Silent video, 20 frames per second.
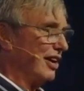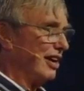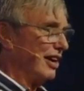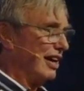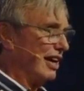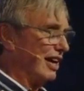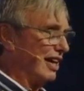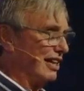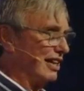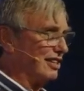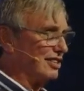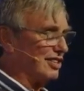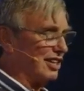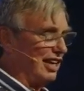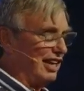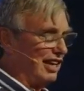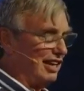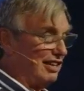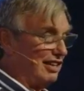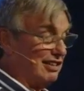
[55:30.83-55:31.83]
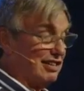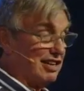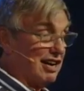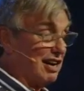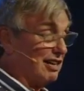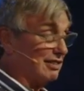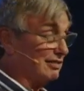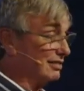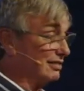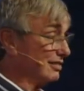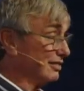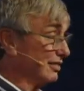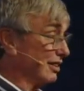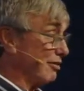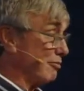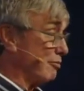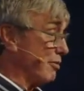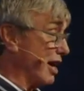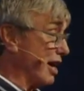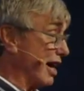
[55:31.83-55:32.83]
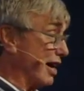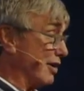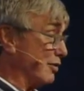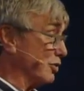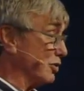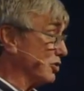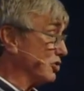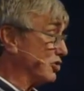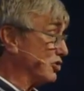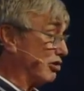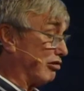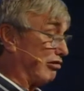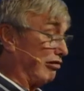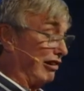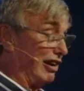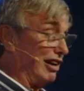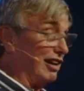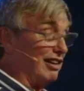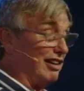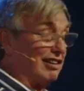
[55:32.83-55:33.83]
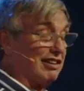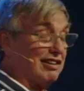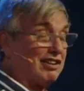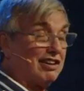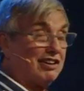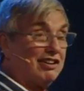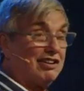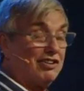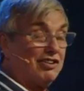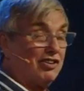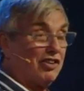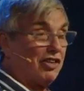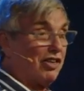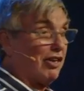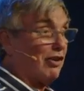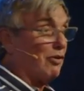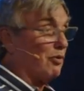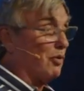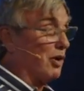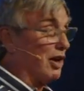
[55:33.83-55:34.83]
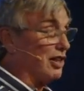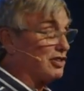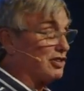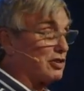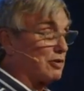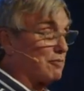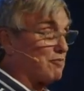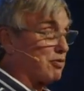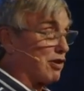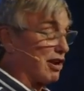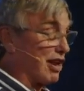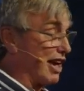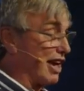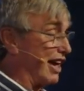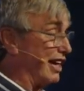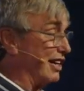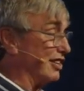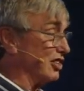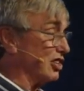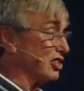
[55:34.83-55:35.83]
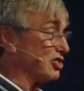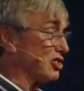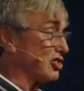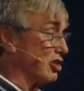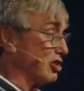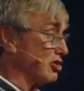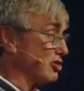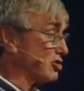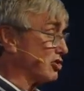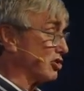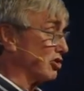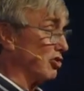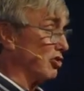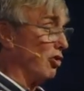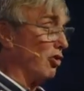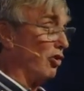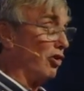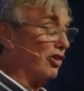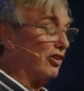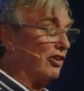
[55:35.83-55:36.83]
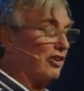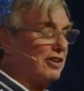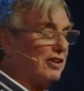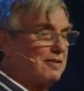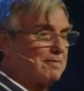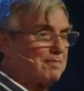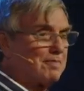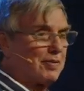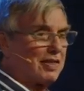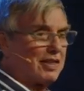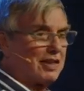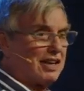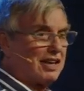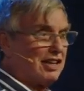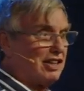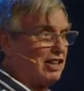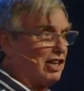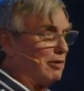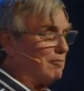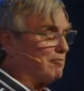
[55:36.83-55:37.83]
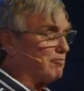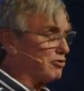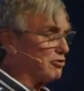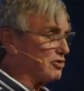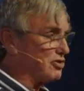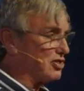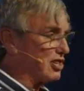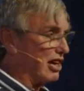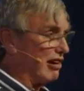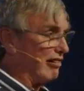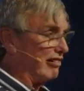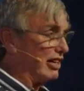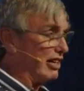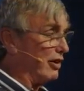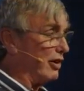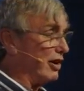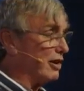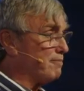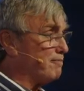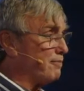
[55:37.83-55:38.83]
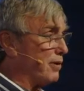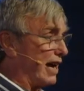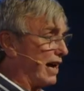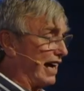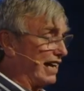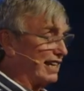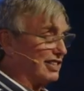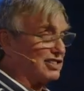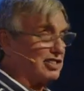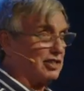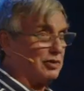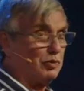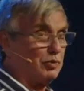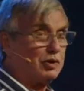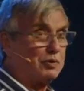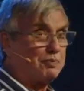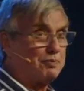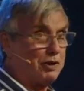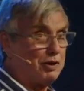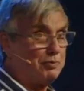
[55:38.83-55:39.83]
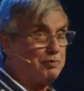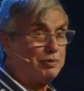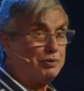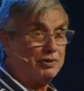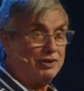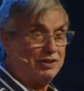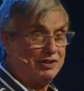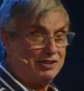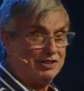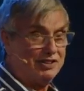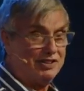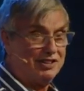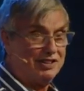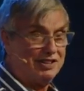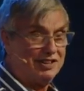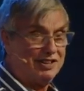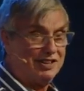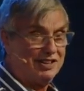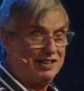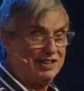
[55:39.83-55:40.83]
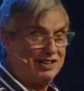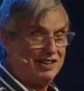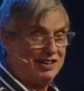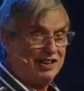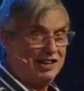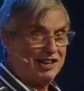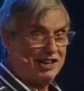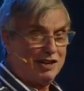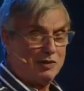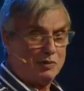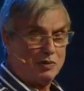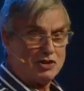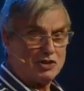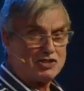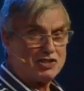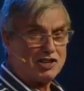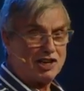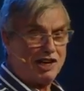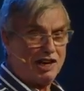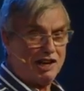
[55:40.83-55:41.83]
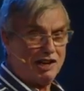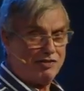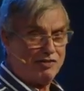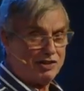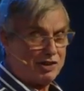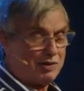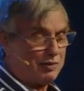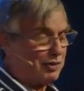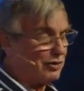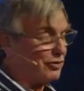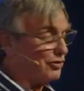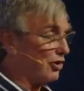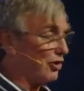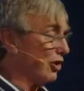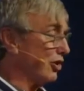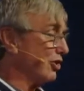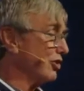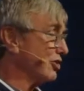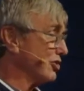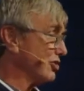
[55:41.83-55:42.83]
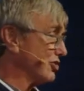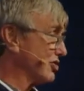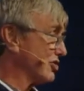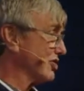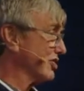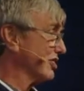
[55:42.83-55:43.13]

And the young man was thrilled and went to play in this concert hall, and the impresario had packed it with people. It was heaving with folks.